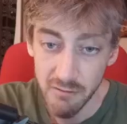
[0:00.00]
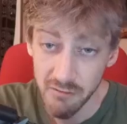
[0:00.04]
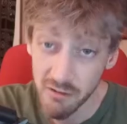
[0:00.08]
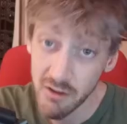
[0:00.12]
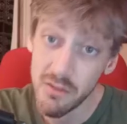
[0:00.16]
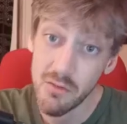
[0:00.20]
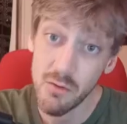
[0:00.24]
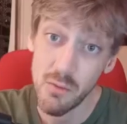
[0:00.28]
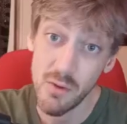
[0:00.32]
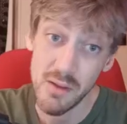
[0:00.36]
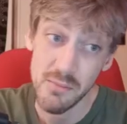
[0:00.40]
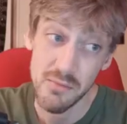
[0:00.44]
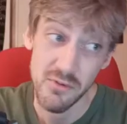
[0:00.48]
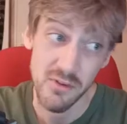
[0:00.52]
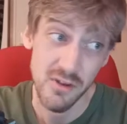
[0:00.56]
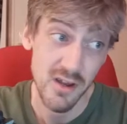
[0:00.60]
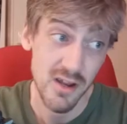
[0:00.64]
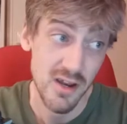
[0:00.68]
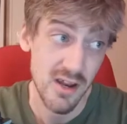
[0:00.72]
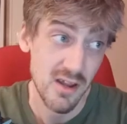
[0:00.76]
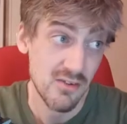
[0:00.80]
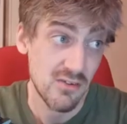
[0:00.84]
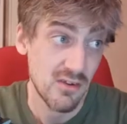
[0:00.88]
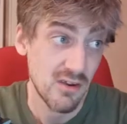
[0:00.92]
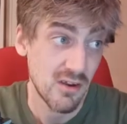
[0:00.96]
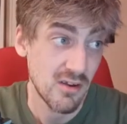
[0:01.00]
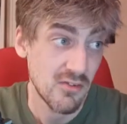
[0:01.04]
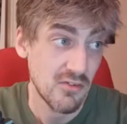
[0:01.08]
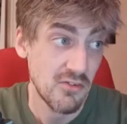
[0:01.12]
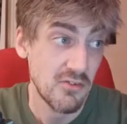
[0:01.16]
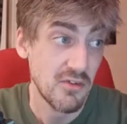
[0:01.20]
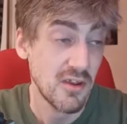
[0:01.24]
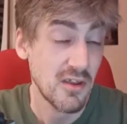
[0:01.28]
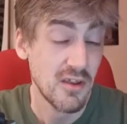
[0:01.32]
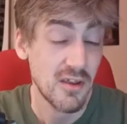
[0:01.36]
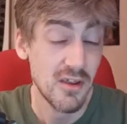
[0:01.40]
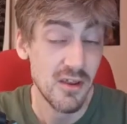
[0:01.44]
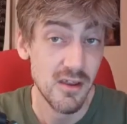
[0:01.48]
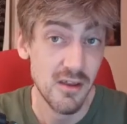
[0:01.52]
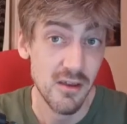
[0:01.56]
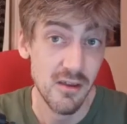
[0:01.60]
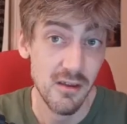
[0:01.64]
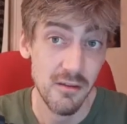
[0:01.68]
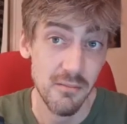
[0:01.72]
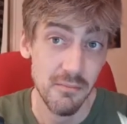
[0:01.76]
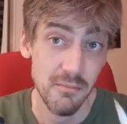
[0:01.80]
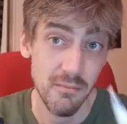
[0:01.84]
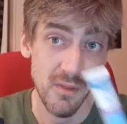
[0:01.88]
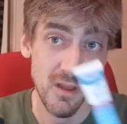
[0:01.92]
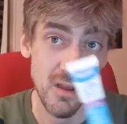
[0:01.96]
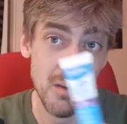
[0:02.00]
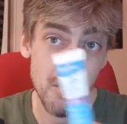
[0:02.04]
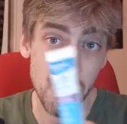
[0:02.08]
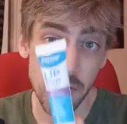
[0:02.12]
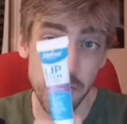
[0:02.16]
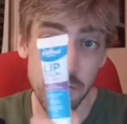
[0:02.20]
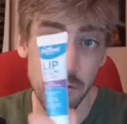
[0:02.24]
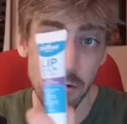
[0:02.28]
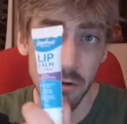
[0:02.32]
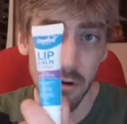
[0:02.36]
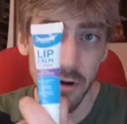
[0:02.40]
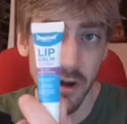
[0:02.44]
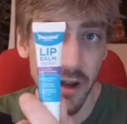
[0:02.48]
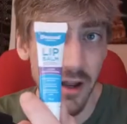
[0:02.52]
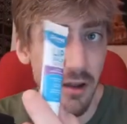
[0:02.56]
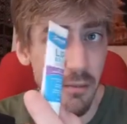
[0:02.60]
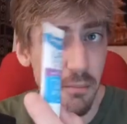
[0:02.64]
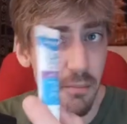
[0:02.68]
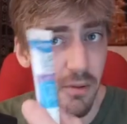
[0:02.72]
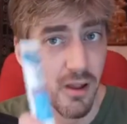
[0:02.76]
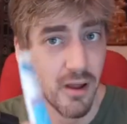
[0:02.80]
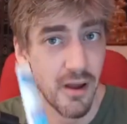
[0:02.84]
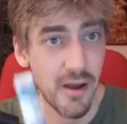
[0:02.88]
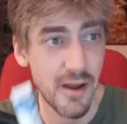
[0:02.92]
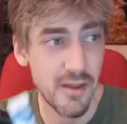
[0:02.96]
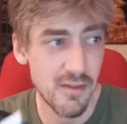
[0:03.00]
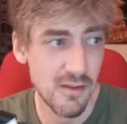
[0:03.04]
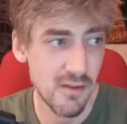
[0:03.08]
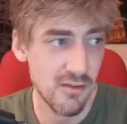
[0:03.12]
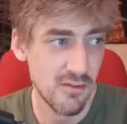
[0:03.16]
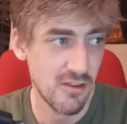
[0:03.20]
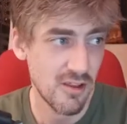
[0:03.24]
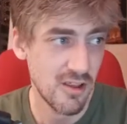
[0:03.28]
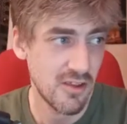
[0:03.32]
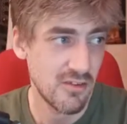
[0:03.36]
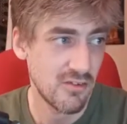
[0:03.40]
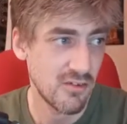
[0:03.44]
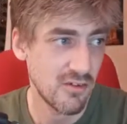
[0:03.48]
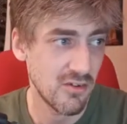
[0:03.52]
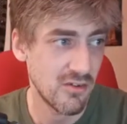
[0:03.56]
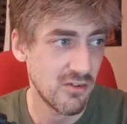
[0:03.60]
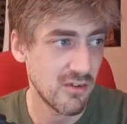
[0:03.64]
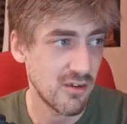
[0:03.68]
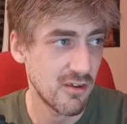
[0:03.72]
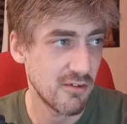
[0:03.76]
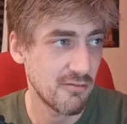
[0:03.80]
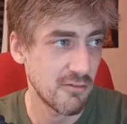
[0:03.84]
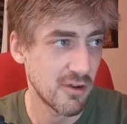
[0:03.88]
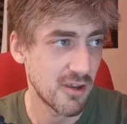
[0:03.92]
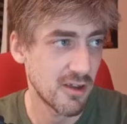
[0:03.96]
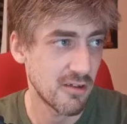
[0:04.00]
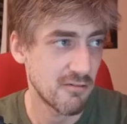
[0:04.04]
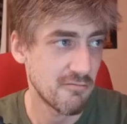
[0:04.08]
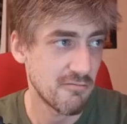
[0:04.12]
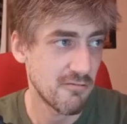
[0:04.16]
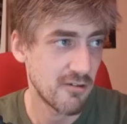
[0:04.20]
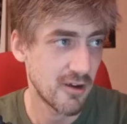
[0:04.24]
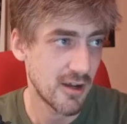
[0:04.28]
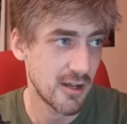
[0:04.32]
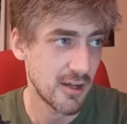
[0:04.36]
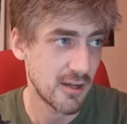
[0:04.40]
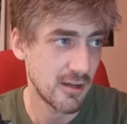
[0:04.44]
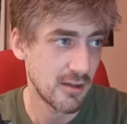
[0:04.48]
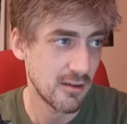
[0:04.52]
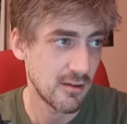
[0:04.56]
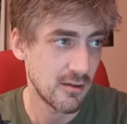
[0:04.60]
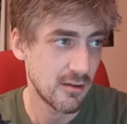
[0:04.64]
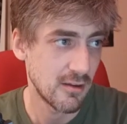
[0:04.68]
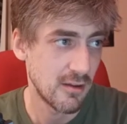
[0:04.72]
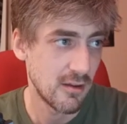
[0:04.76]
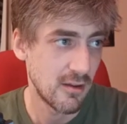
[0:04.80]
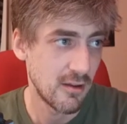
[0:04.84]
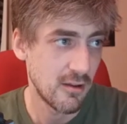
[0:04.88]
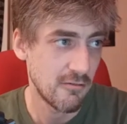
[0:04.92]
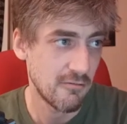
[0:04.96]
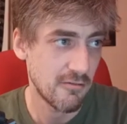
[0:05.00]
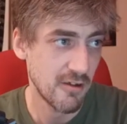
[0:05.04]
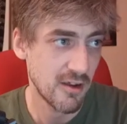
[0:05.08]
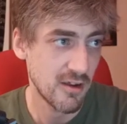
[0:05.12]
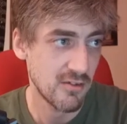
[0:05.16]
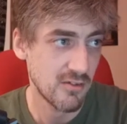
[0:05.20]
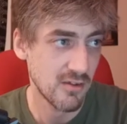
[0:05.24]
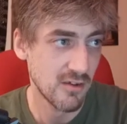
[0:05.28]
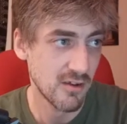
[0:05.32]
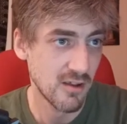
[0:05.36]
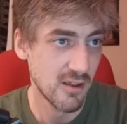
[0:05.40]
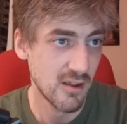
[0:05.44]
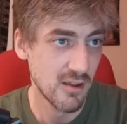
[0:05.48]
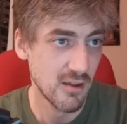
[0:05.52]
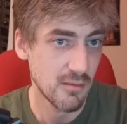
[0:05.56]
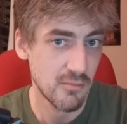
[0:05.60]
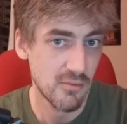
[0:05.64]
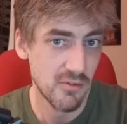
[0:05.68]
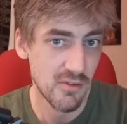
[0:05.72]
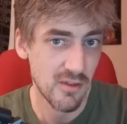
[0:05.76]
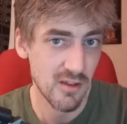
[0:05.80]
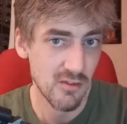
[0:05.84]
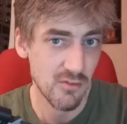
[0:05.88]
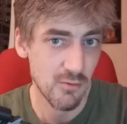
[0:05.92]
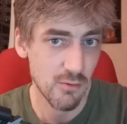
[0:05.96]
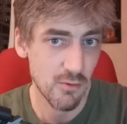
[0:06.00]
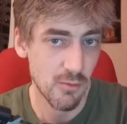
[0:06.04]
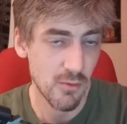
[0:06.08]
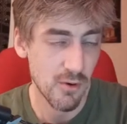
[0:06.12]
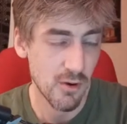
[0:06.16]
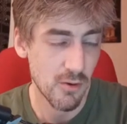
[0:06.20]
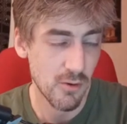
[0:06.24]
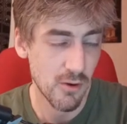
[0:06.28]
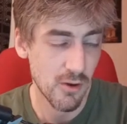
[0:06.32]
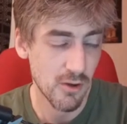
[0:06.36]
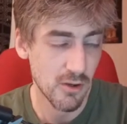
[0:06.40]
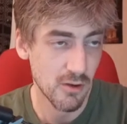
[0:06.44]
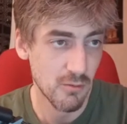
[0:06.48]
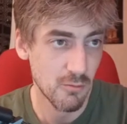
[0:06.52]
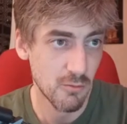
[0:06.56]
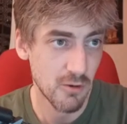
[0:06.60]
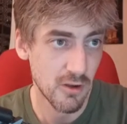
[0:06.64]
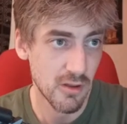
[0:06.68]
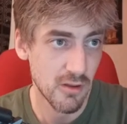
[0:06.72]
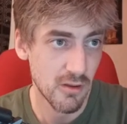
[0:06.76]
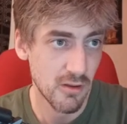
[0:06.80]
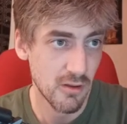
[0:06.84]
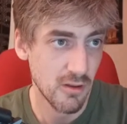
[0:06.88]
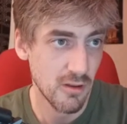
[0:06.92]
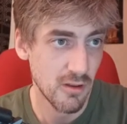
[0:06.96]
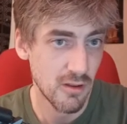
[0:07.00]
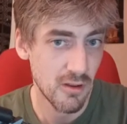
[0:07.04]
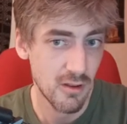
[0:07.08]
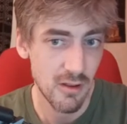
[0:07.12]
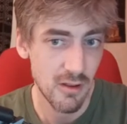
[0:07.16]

I've got the website, as you can see here. Now, before I apply this, let's just see if we can find it. Face and lips, that's what we're working with.